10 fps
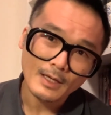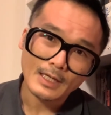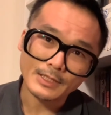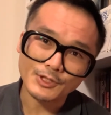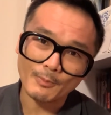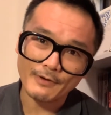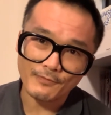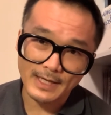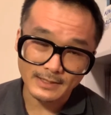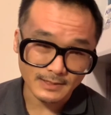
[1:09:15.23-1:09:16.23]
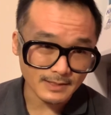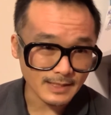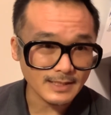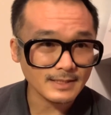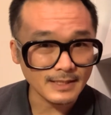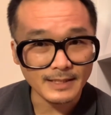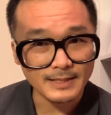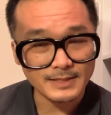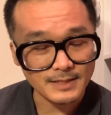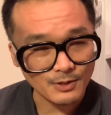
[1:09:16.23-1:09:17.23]
And so, my friends, this
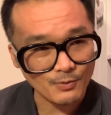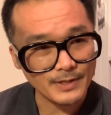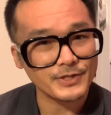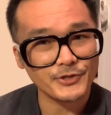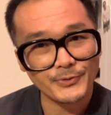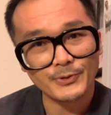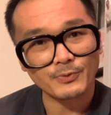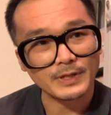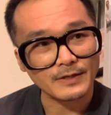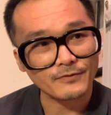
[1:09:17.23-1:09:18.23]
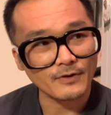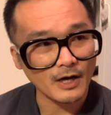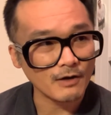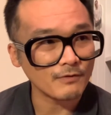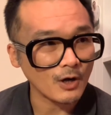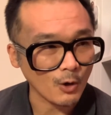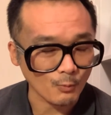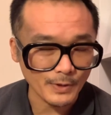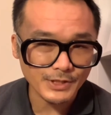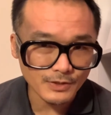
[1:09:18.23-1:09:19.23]
is the Criterion release of
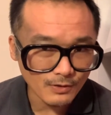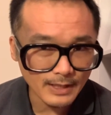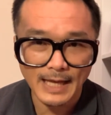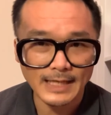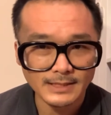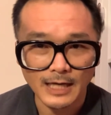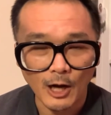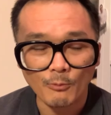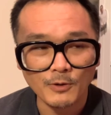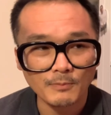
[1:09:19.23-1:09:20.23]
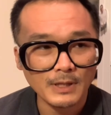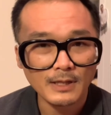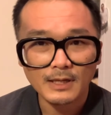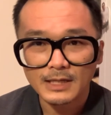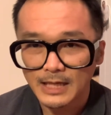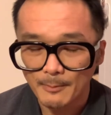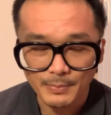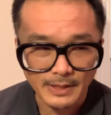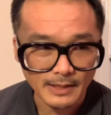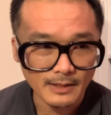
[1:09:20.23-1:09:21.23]
original cast album
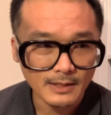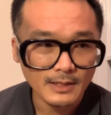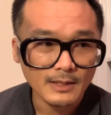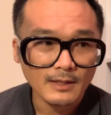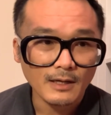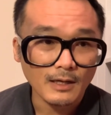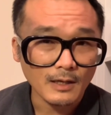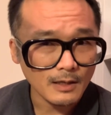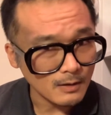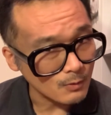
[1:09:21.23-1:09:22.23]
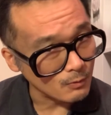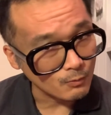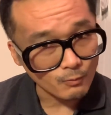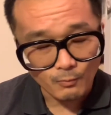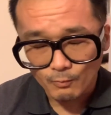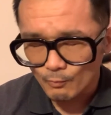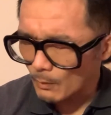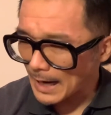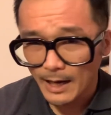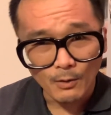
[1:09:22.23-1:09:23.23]
Company.
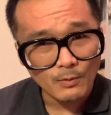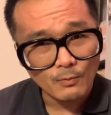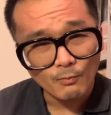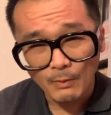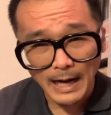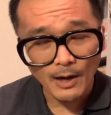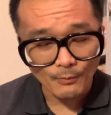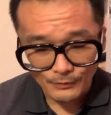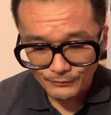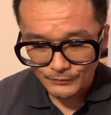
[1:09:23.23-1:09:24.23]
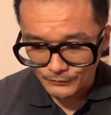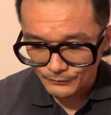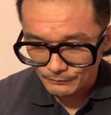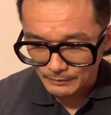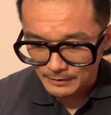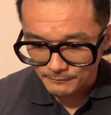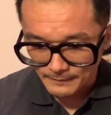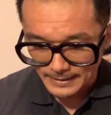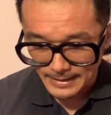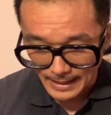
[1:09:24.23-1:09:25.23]
Wow, this is
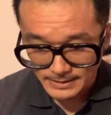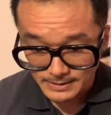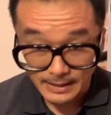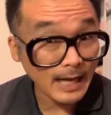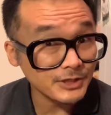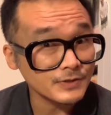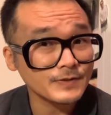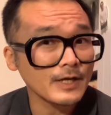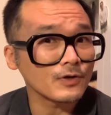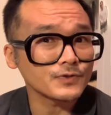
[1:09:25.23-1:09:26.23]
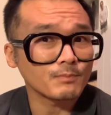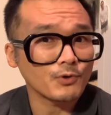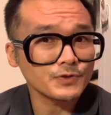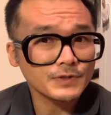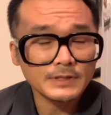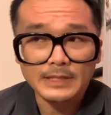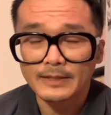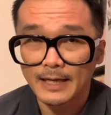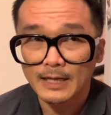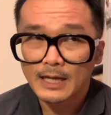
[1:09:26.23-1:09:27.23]
fantastic. I should say also personally
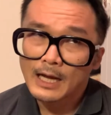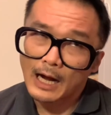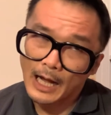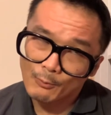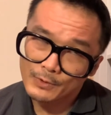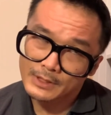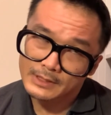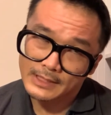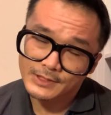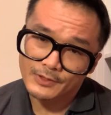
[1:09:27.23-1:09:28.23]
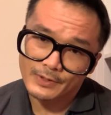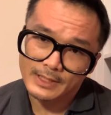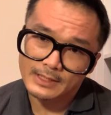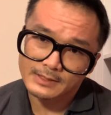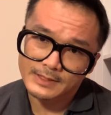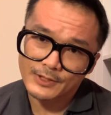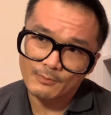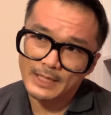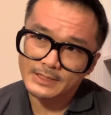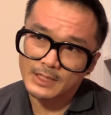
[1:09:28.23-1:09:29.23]
that I wouldn't necessarily consider
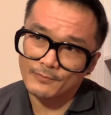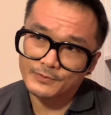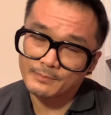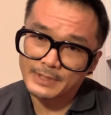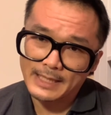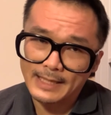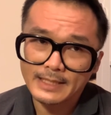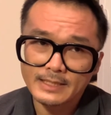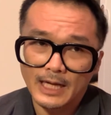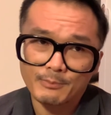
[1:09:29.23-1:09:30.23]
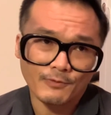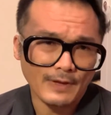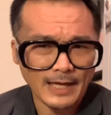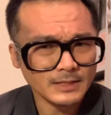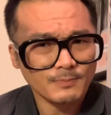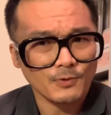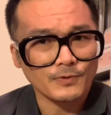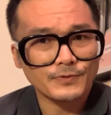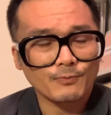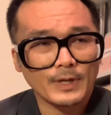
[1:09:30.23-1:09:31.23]
myself to be any type of
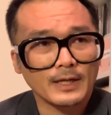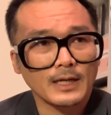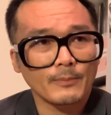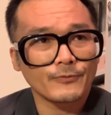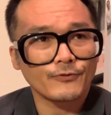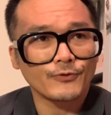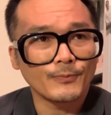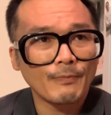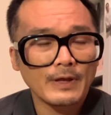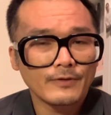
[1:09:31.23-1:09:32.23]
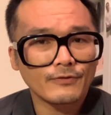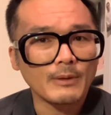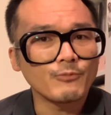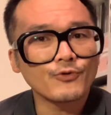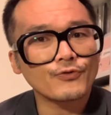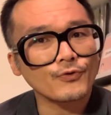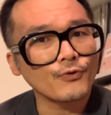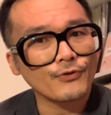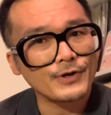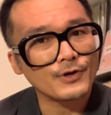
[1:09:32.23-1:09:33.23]
expert when it comes to, say, musical
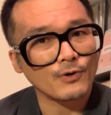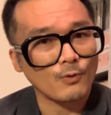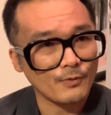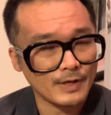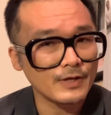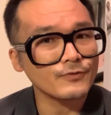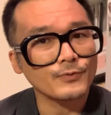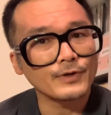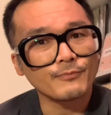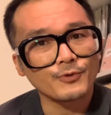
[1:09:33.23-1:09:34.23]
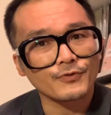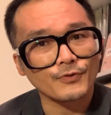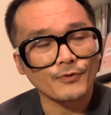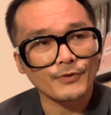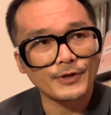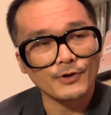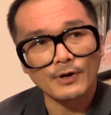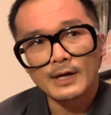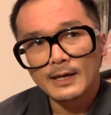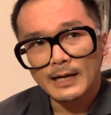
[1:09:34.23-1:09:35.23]
theater or the history of musical theater.
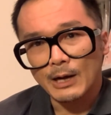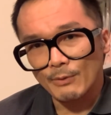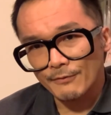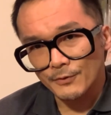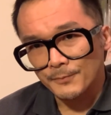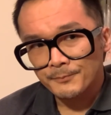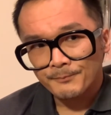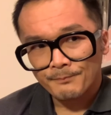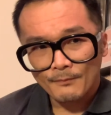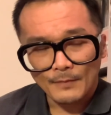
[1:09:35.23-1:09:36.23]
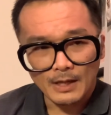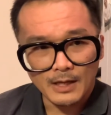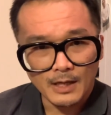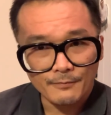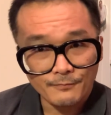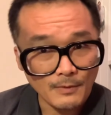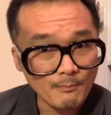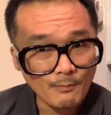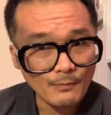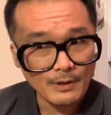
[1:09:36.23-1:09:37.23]
However,
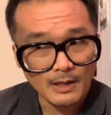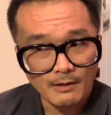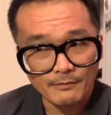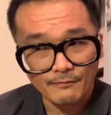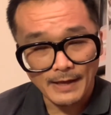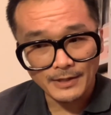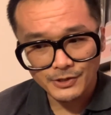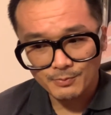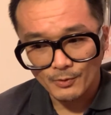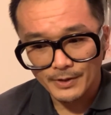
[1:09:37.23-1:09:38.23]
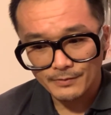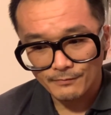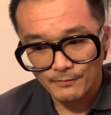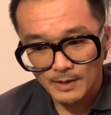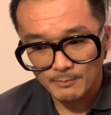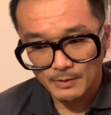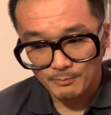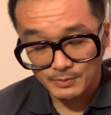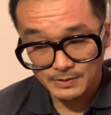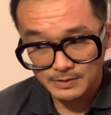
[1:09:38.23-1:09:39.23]
from the vantage point from
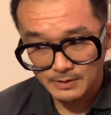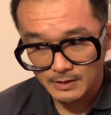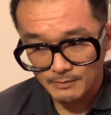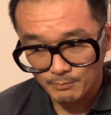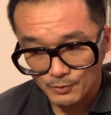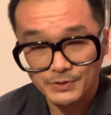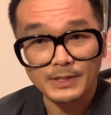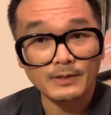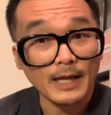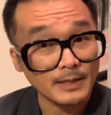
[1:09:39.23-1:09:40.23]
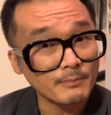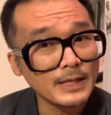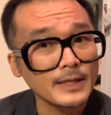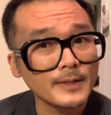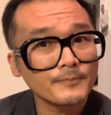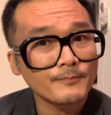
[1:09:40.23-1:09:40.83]
a person like me,